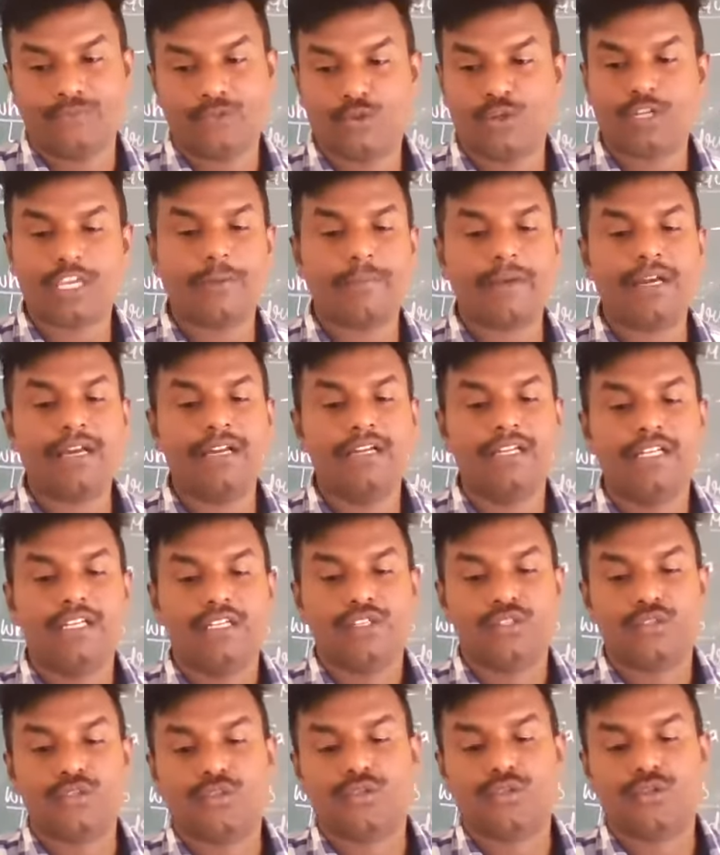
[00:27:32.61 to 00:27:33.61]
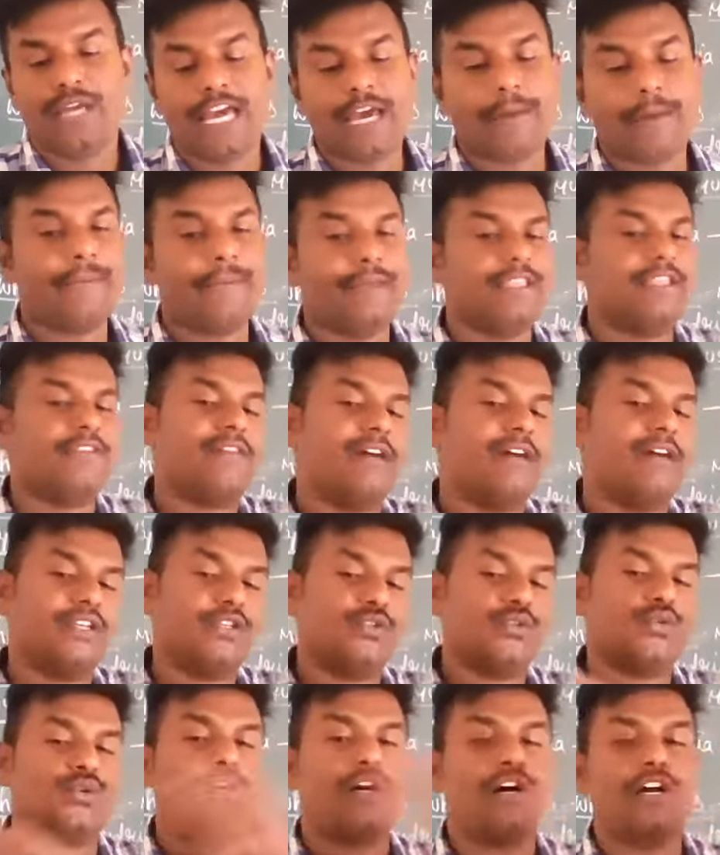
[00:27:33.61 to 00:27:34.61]
Okay, ma. So happy Diwali
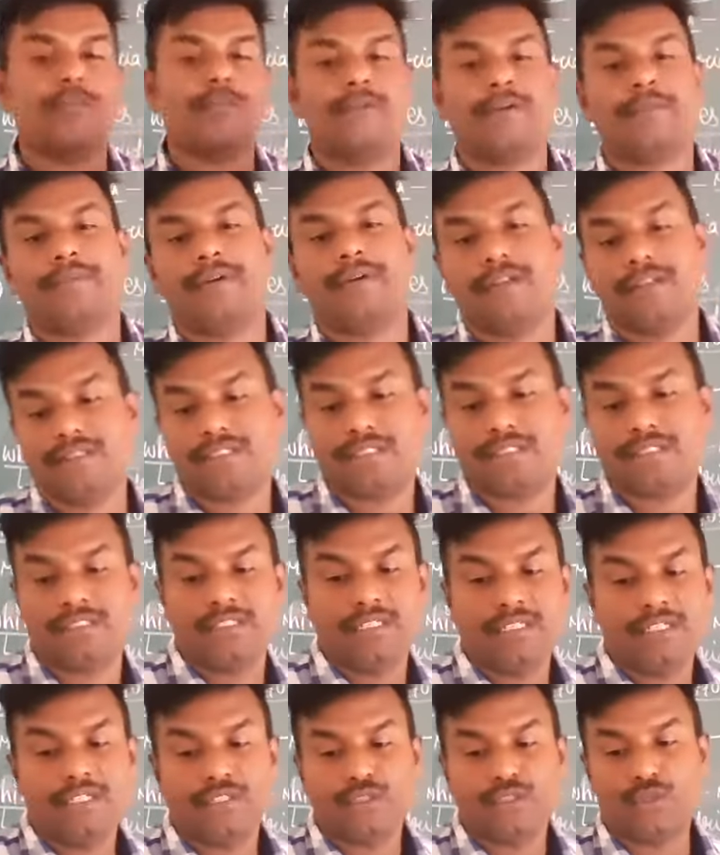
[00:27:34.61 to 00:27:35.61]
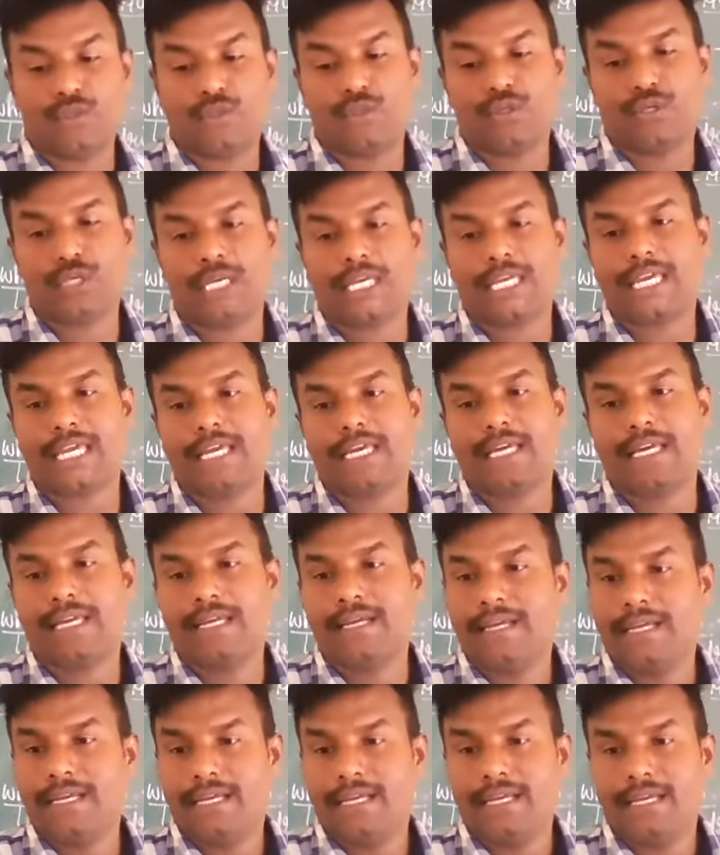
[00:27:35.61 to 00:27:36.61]
to all members. So take
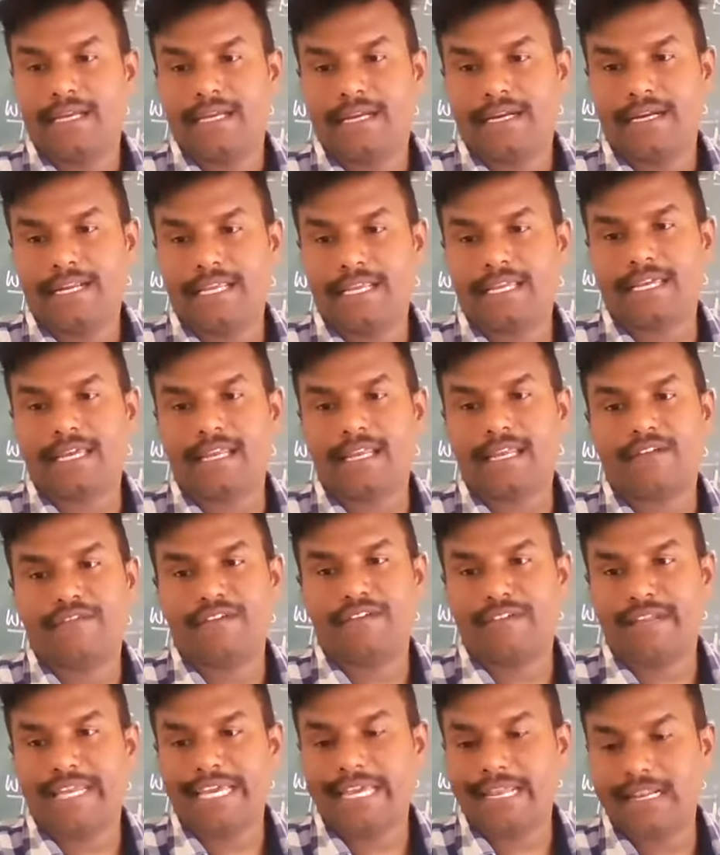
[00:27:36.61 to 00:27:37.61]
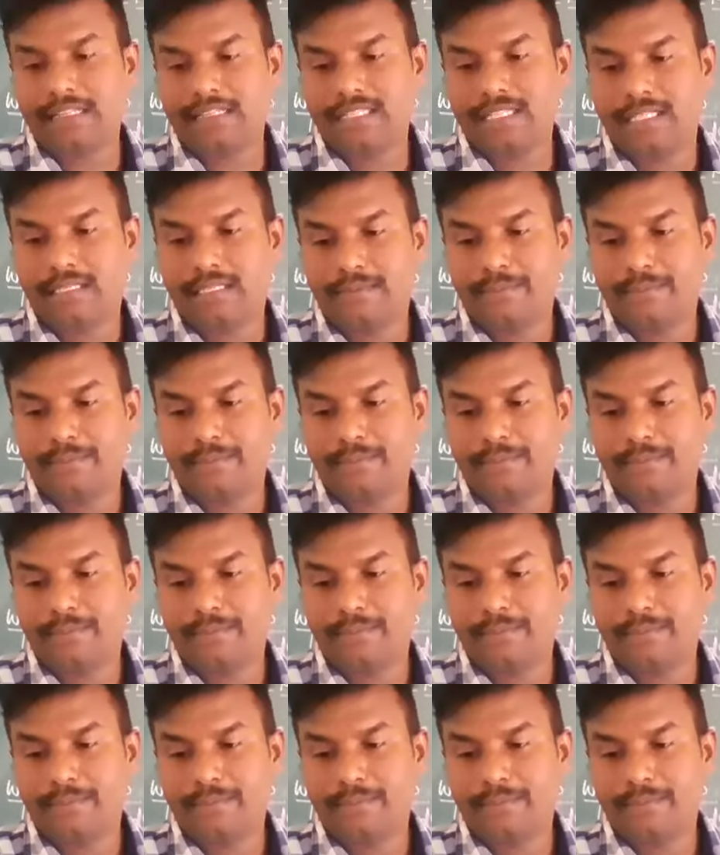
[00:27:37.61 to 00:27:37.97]
care of your health.